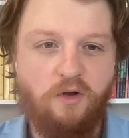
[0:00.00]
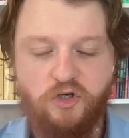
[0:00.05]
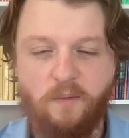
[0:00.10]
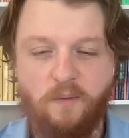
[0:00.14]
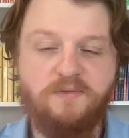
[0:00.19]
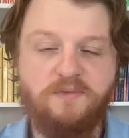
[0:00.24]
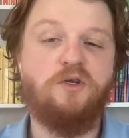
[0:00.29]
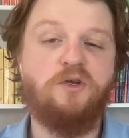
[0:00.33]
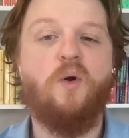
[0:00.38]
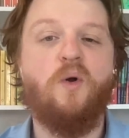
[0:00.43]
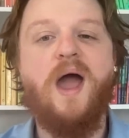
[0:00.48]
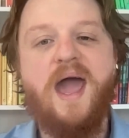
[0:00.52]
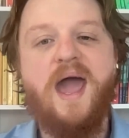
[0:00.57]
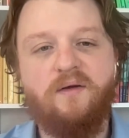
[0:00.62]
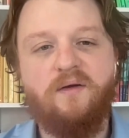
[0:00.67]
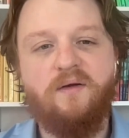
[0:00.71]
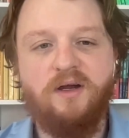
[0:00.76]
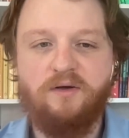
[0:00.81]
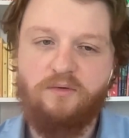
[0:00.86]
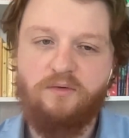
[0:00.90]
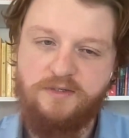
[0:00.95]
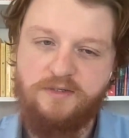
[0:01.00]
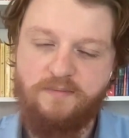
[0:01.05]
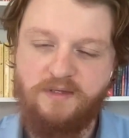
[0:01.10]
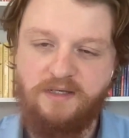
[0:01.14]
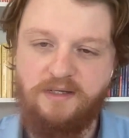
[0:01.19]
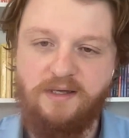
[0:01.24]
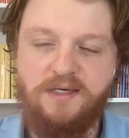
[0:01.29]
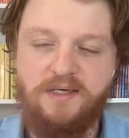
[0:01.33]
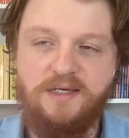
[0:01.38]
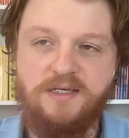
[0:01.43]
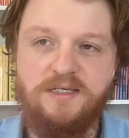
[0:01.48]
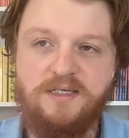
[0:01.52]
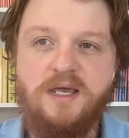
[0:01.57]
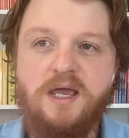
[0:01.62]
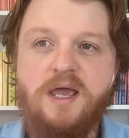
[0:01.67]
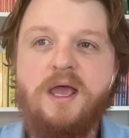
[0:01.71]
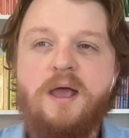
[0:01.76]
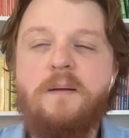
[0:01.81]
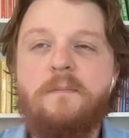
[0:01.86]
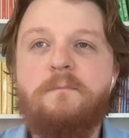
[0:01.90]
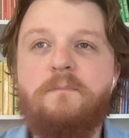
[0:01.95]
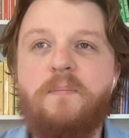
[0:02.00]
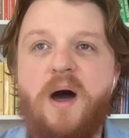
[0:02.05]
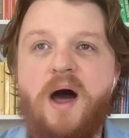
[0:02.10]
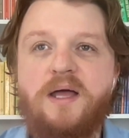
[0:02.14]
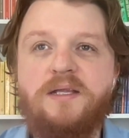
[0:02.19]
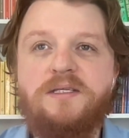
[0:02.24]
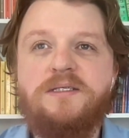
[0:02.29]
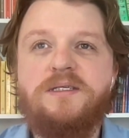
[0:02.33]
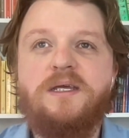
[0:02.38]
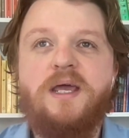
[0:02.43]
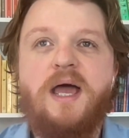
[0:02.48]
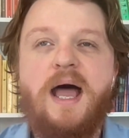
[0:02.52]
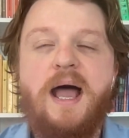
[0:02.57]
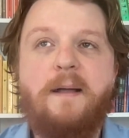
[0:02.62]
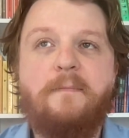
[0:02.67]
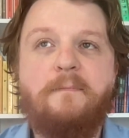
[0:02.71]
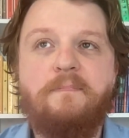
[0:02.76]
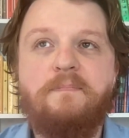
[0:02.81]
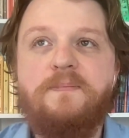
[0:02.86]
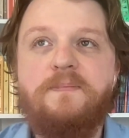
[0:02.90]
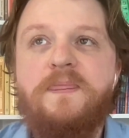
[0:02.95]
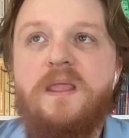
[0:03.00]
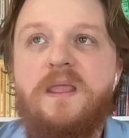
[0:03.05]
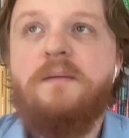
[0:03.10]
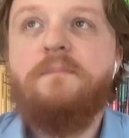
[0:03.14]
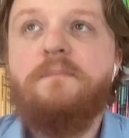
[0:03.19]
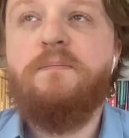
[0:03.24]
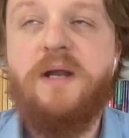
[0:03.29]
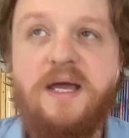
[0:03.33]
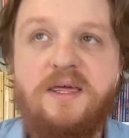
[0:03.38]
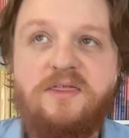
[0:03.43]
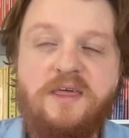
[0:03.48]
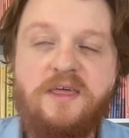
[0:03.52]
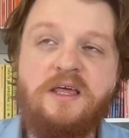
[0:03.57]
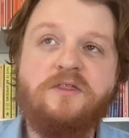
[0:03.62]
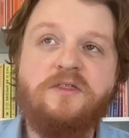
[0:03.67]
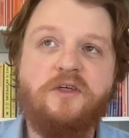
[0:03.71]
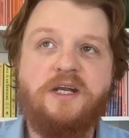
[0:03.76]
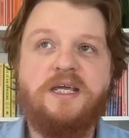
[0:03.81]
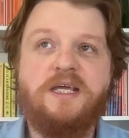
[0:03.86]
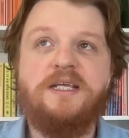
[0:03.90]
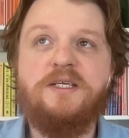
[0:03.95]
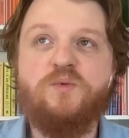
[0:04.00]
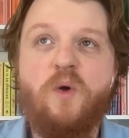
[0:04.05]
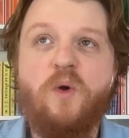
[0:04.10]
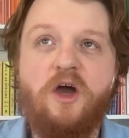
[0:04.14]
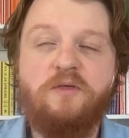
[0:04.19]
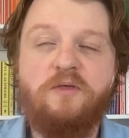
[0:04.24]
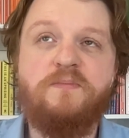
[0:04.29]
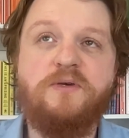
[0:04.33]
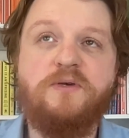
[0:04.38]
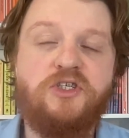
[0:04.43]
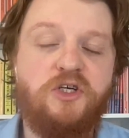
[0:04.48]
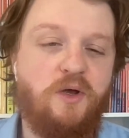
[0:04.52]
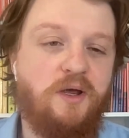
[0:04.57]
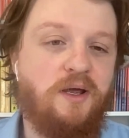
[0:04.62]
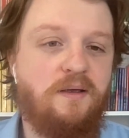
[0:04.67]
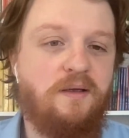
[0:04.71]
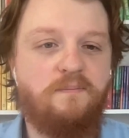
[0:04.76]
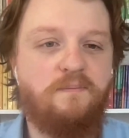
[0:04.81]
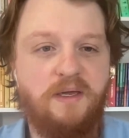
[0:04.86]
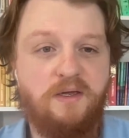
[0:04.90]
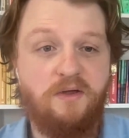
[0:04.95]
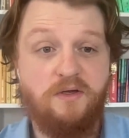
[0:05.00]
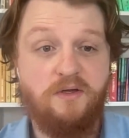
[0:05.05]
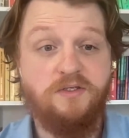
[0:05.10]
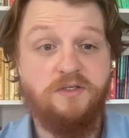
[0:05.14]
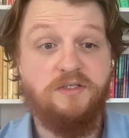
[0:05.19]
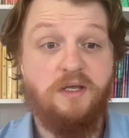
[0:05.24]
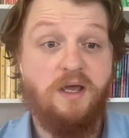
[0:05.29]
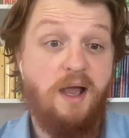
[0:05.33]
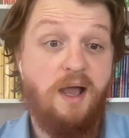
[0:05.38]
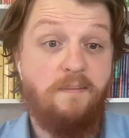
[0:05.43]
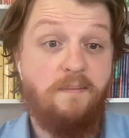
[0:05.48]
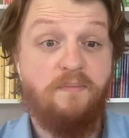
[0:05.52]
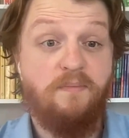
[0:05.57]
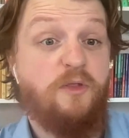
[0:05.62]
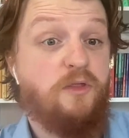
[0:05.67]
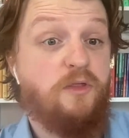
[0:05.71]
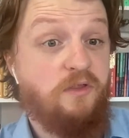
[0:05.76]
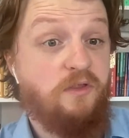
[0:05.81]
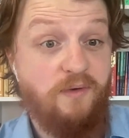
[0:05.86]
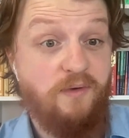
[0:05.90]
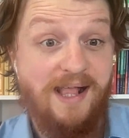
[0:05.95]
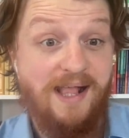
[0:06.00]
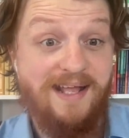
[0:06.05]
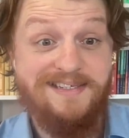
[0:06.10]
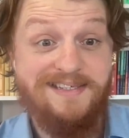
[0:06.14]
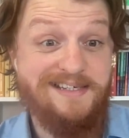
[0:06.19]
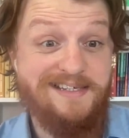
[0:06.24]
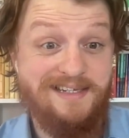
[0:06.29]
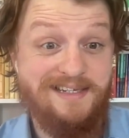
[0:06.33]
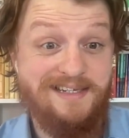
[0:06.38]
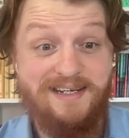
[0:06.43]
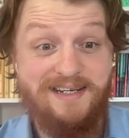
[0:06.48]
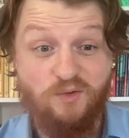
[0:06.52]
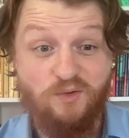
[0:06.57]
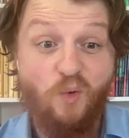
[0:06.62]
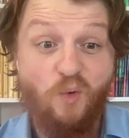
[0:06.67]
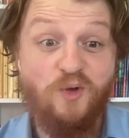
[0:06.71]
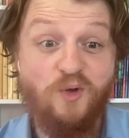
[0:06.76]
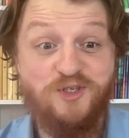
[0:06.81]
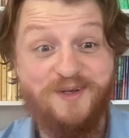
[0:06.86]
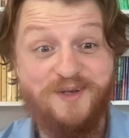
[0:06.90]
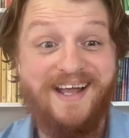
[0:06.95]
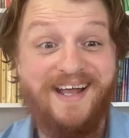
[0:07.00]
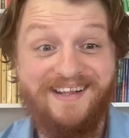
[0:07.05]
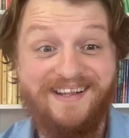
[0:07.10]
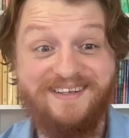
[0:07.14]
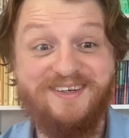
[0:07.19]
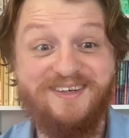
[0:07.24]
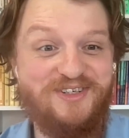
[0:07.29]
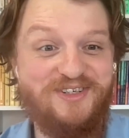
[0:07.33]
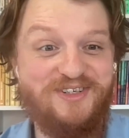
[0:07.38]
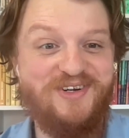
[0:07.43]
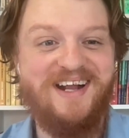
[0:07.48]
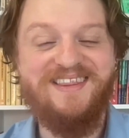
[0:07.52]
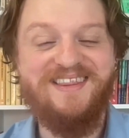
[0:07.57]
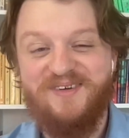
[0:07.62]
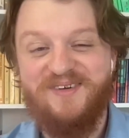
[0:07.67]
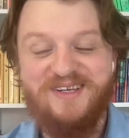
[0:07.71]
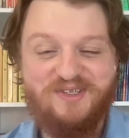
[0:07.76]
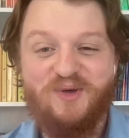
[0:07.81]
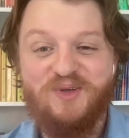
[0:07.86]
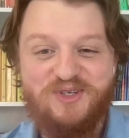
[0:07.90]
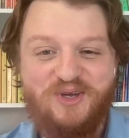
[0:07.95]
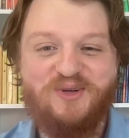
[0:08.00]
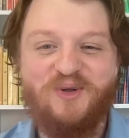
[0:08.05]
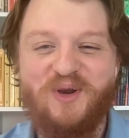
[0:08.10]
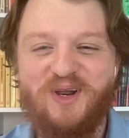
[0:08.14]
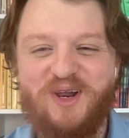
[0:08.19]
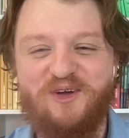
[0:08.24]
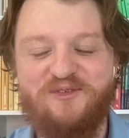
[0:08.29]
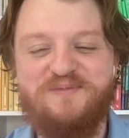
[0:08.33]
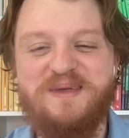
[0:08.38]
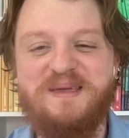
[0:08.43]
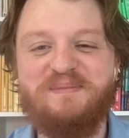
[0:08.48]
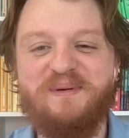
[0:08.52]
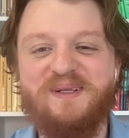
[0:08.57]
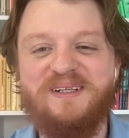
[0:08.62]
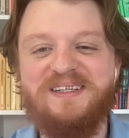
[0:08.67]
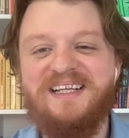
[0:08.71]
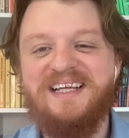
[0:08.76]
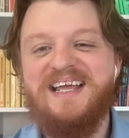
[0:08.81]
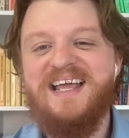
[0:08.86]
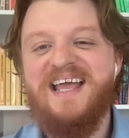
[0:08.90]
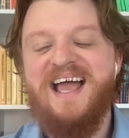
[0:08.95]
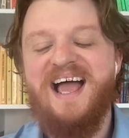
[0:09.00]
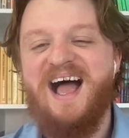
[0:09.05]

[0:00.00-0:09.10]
jobs in your area or something like this. But I think that it is worth pursuing because the reality is that it's also talent constrained. There is also not enough people.